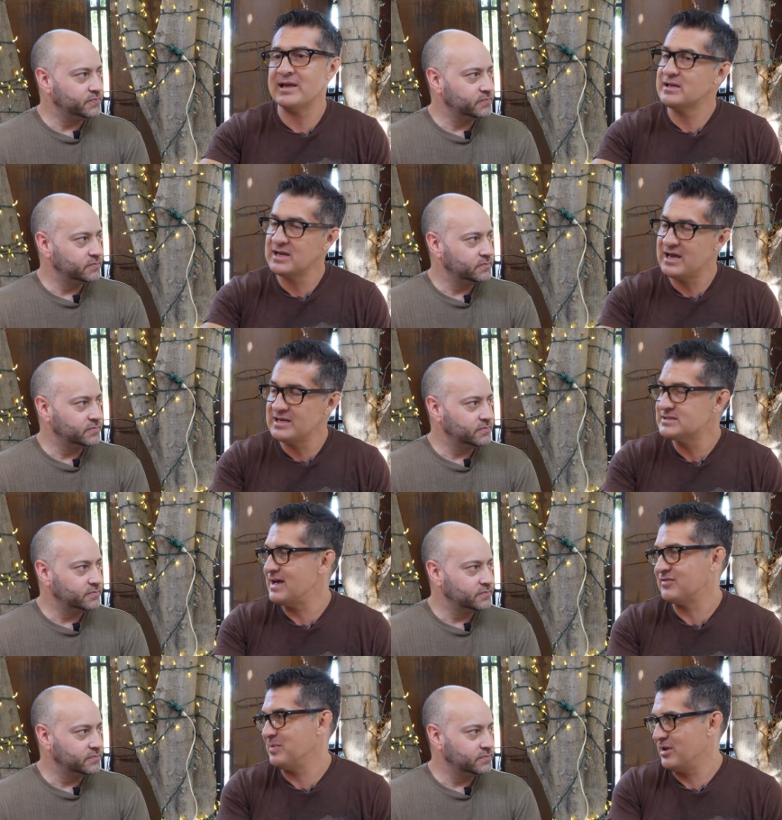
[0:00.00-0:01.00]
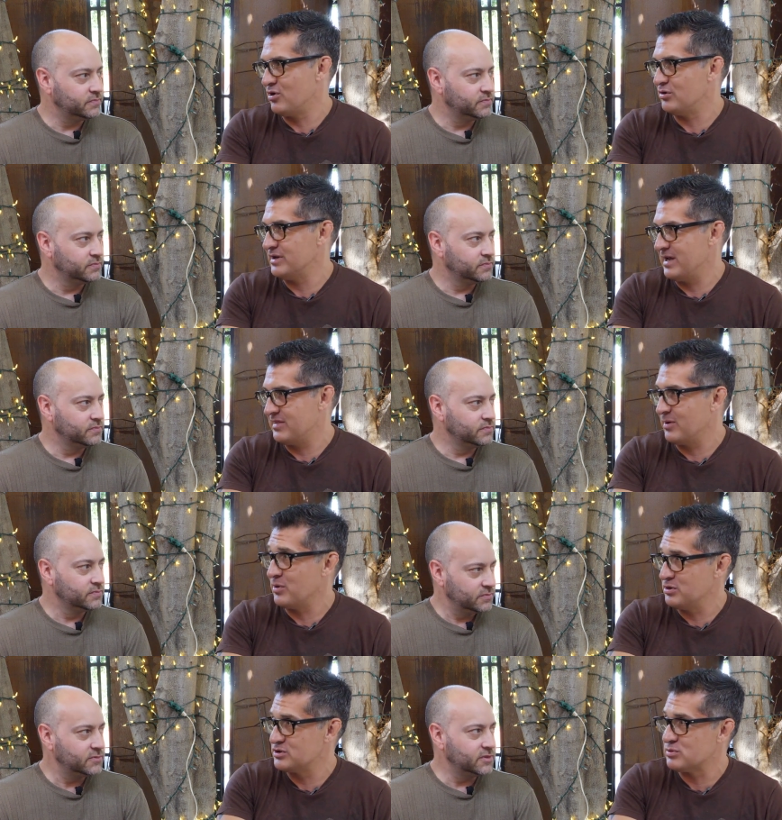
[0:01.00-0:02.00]
Speaker 1: it doesn't have to be an all-night thing
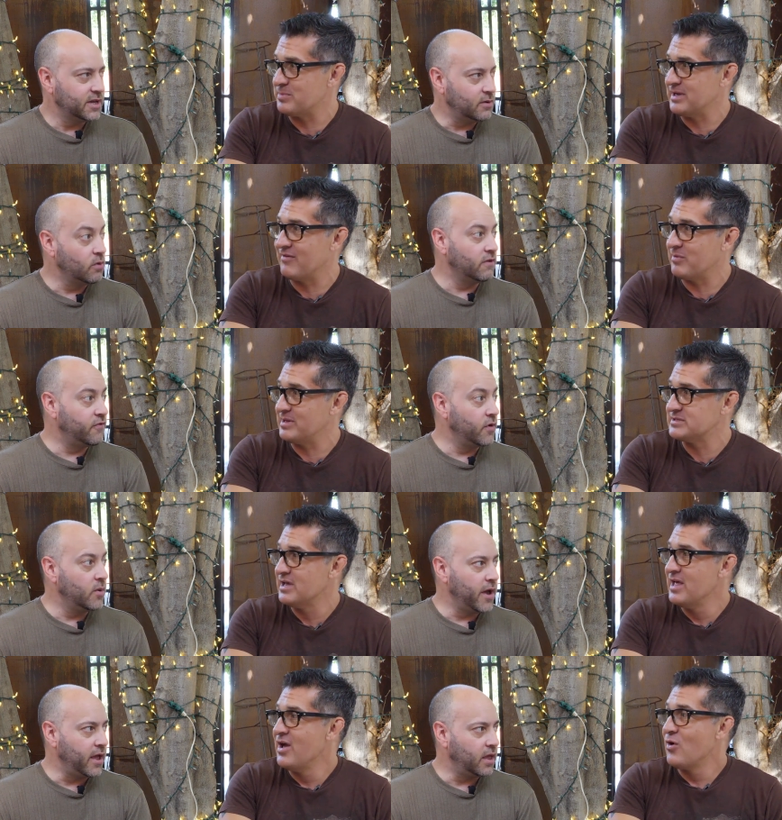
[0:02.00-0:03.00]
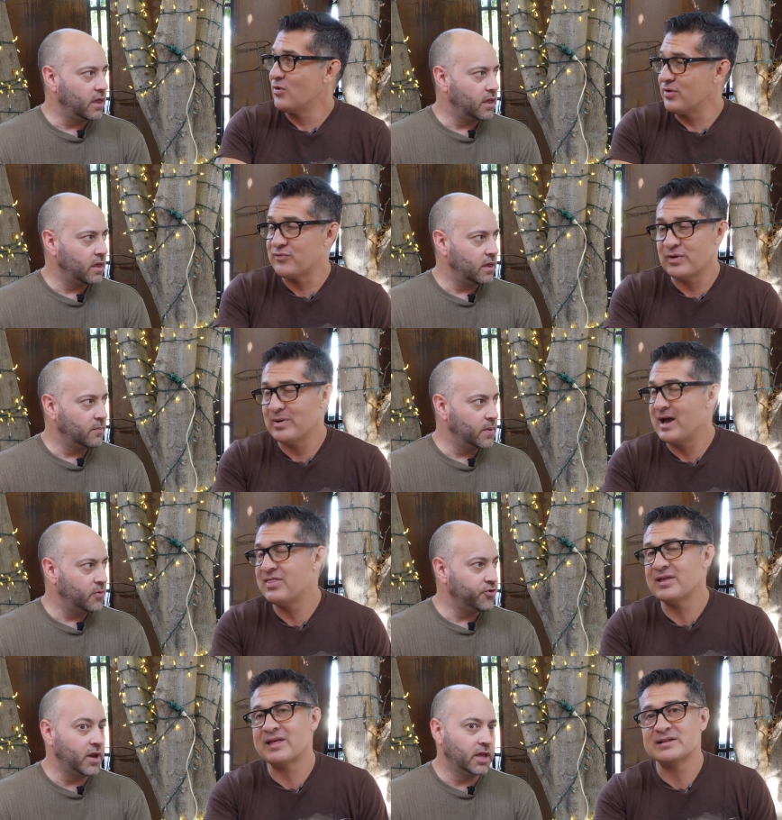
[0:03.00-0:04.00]
where you're disrupting yeah, or everybody's. Or the freeway. Or the freeway. People I
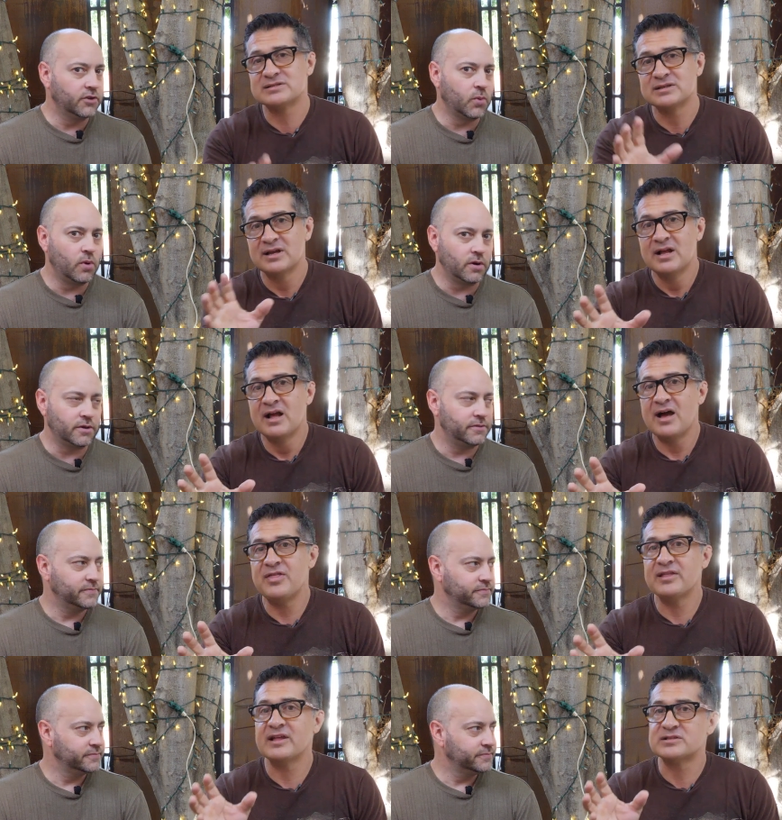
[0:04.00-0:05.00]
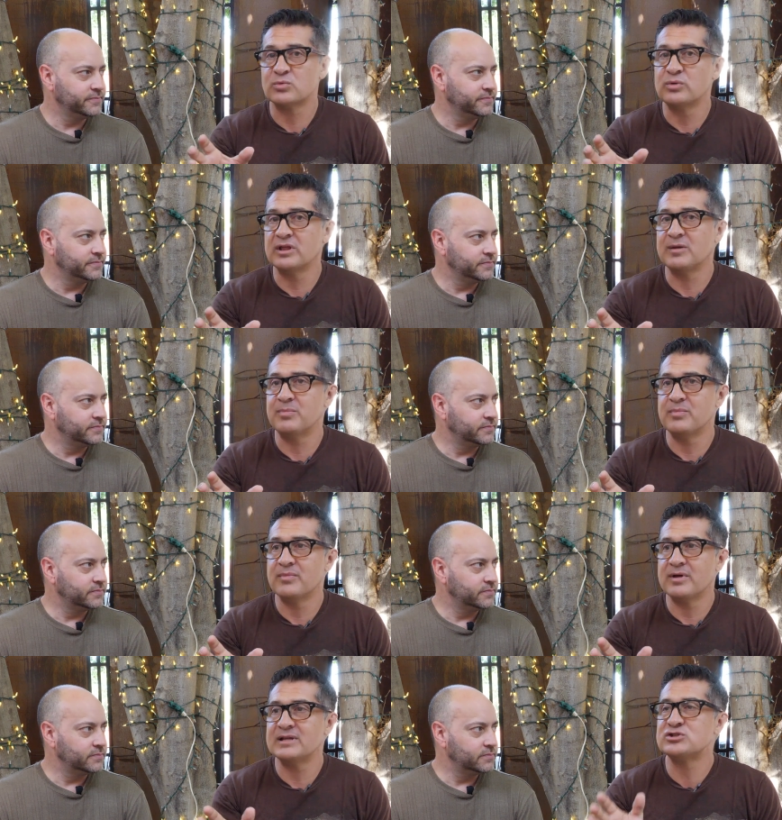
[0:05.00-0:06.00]
think that's, to get to work. I think that's a really...
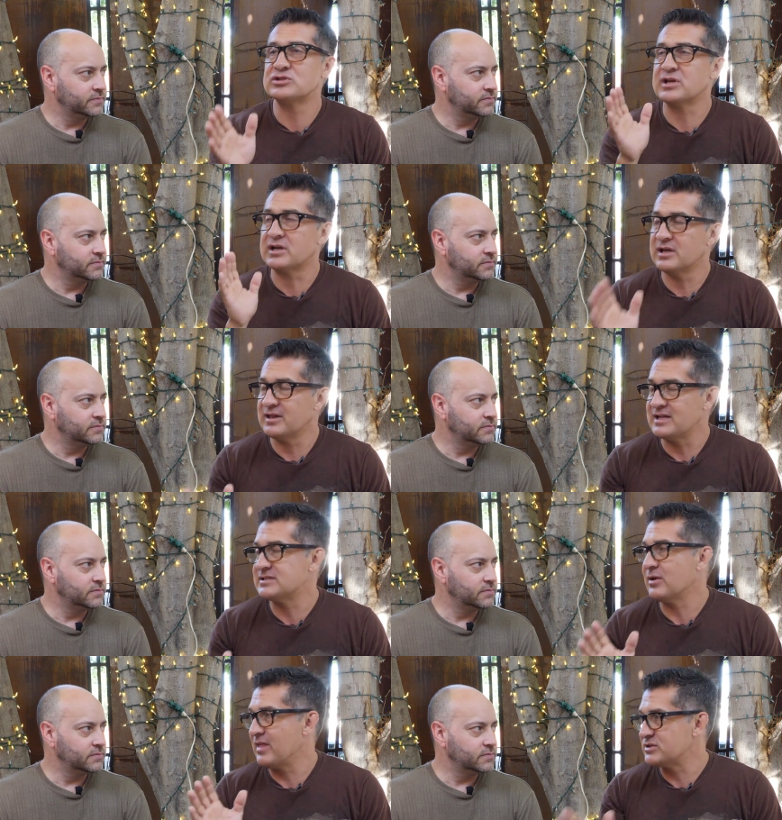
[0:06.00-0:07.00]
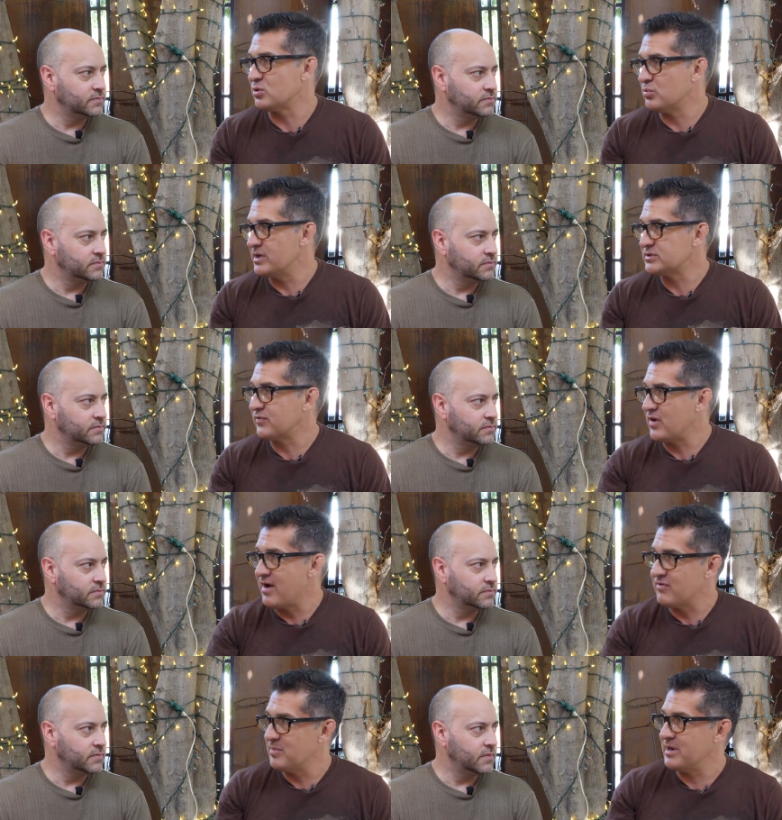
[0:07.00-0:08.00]
It's just a that's a that's a risk for
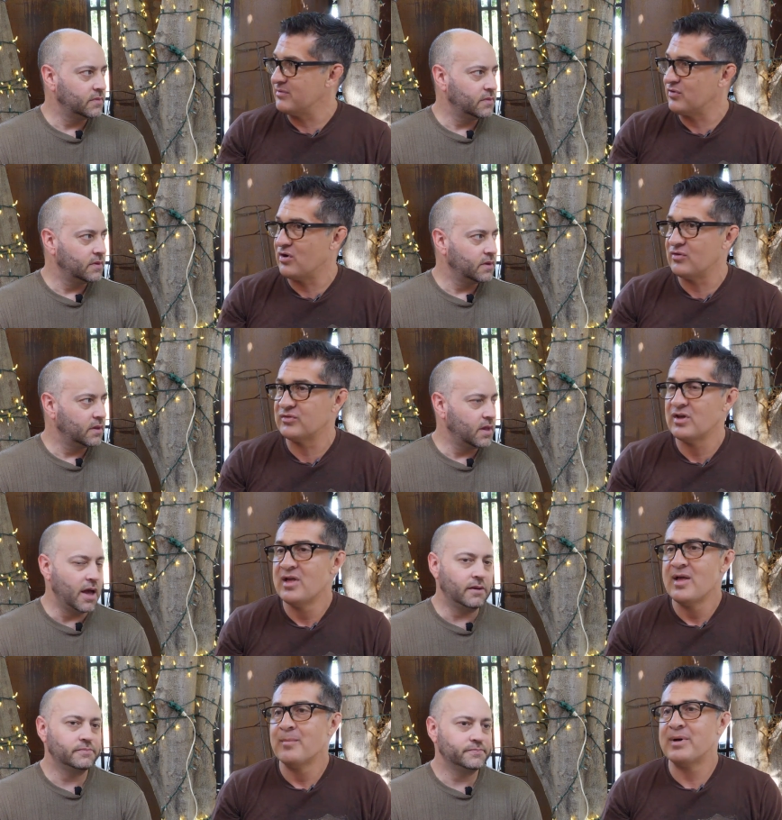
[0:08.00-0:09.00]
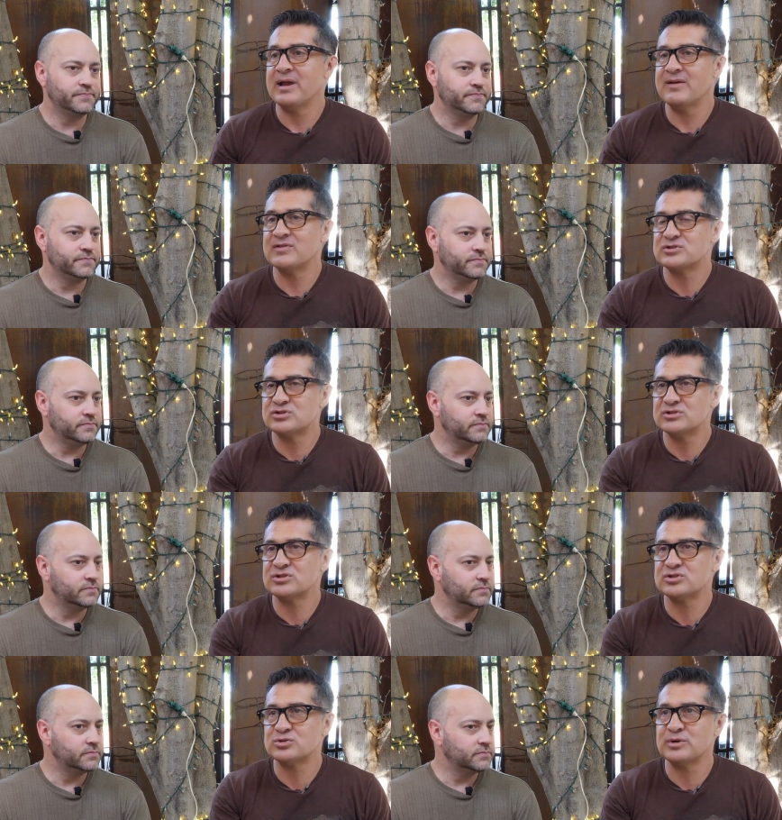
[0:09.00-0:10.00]
everybody involved. Yeah. But if it's
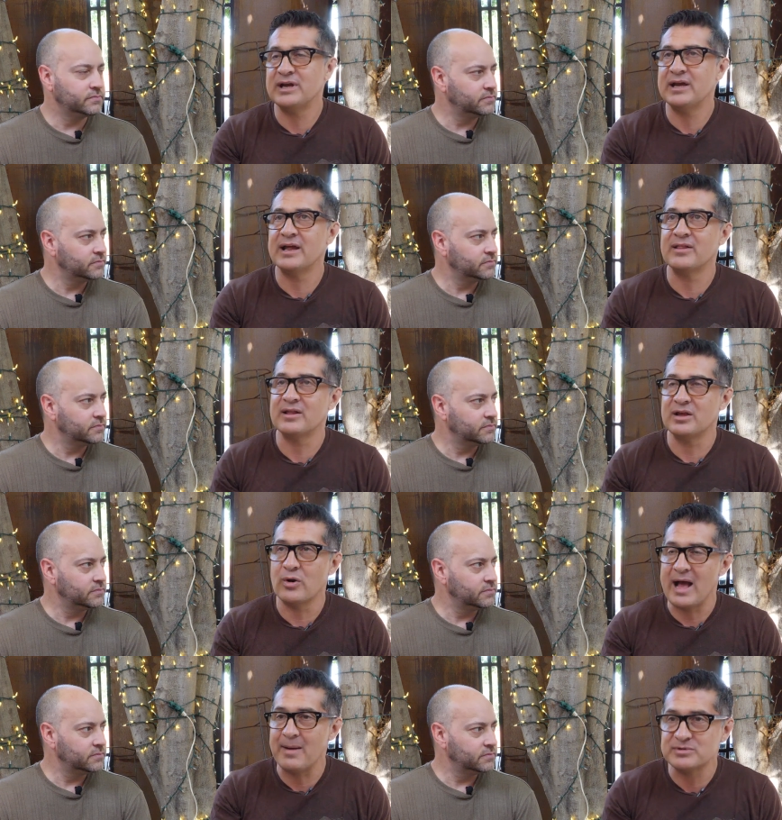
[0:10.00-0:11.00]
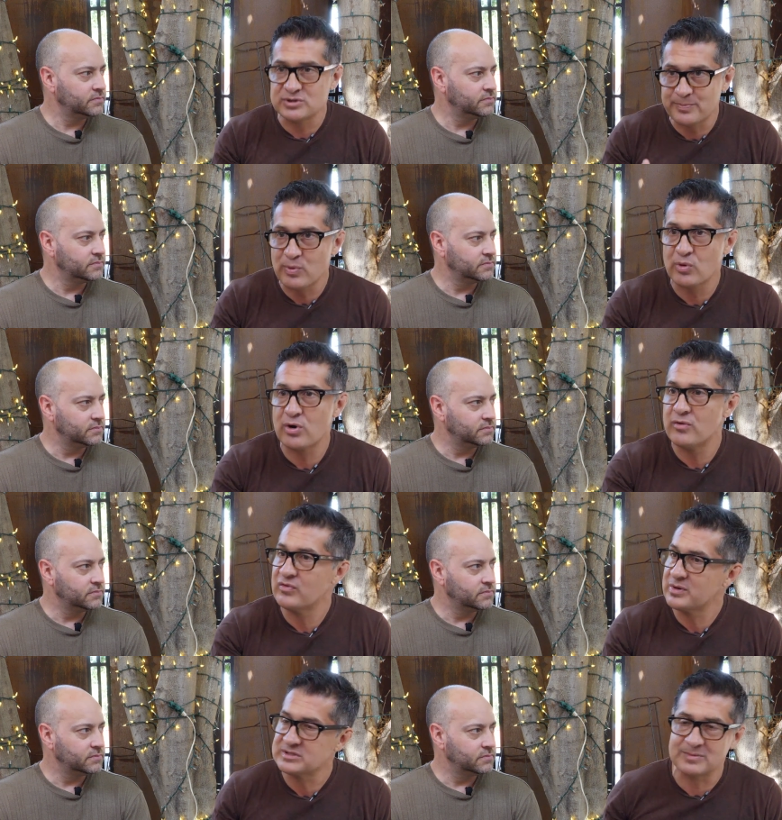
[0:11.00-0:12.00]
just a street and you know it happens to pour
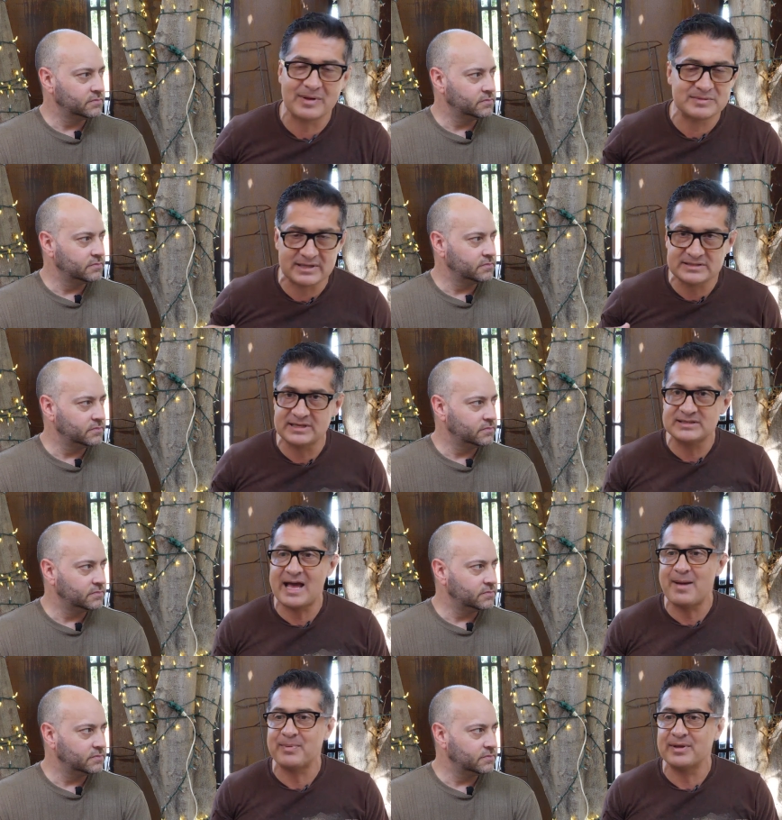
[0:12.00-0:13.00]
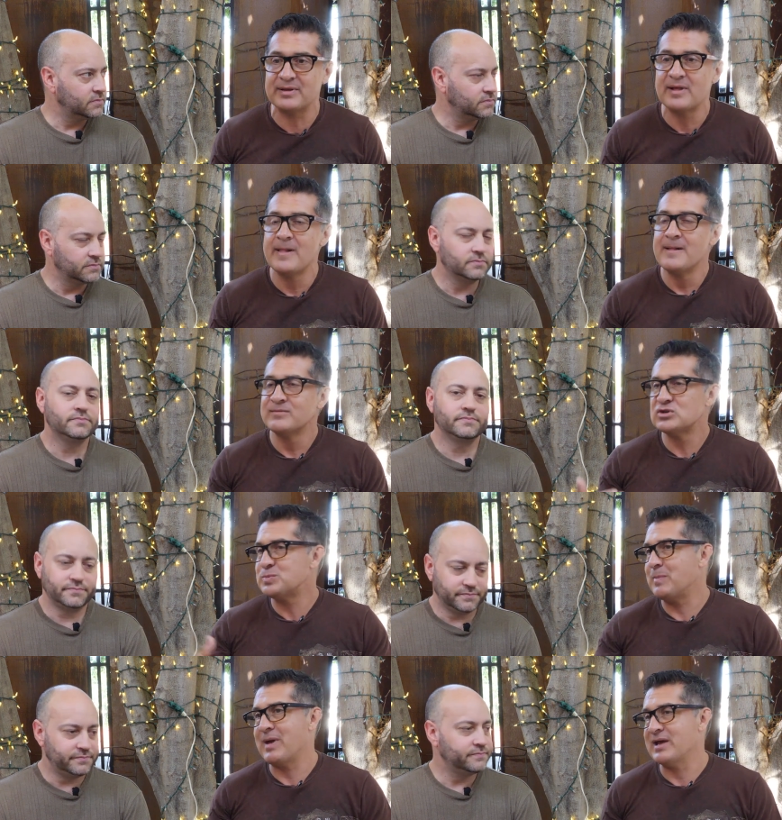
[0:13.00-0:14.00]
over because sometimes these things happen,
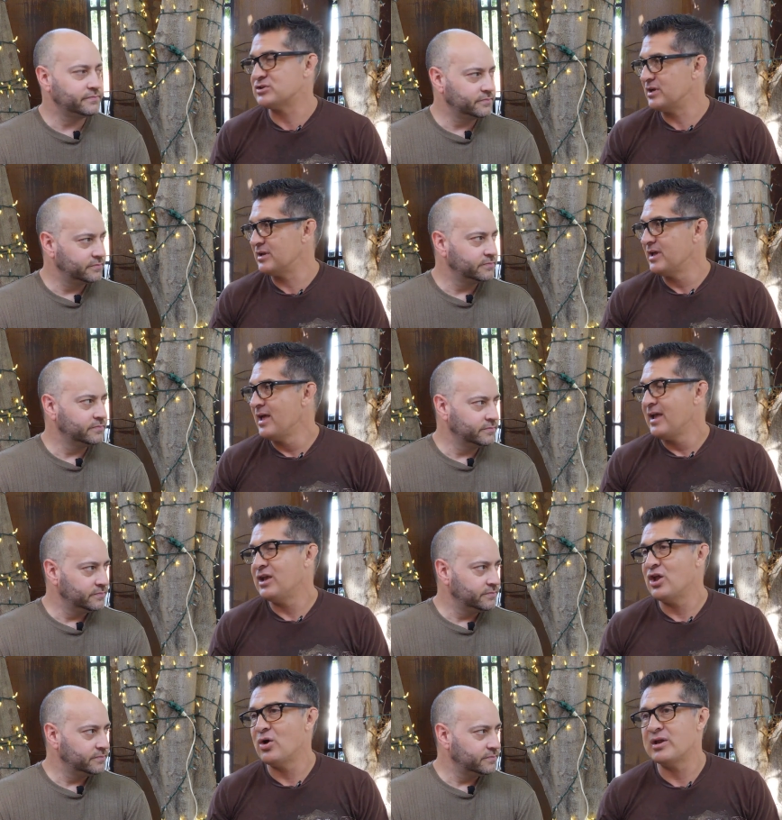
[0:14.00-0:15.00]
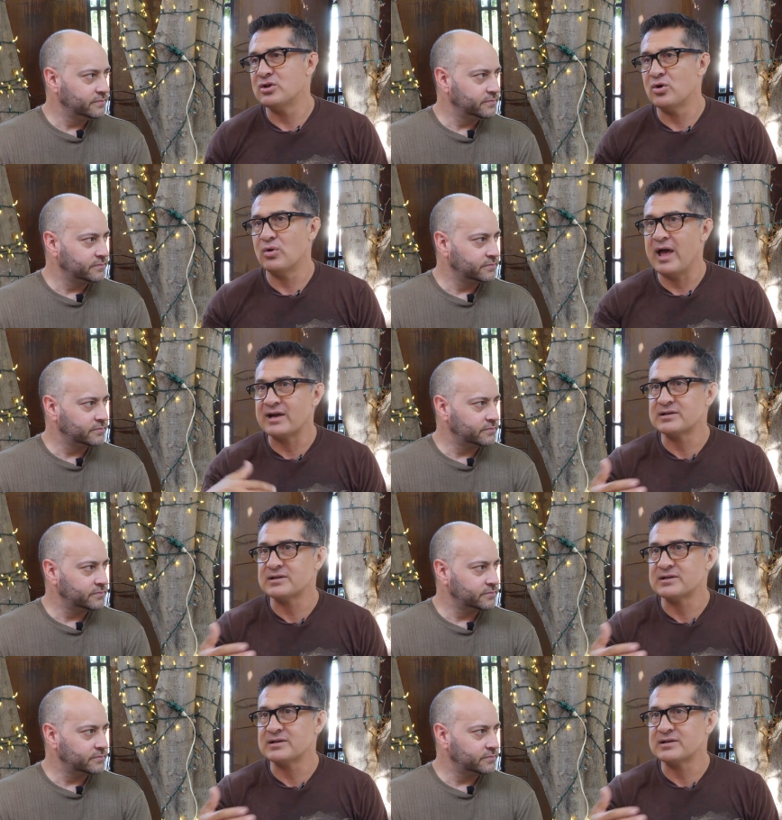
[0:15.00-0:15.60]
just be patient, you know, and don't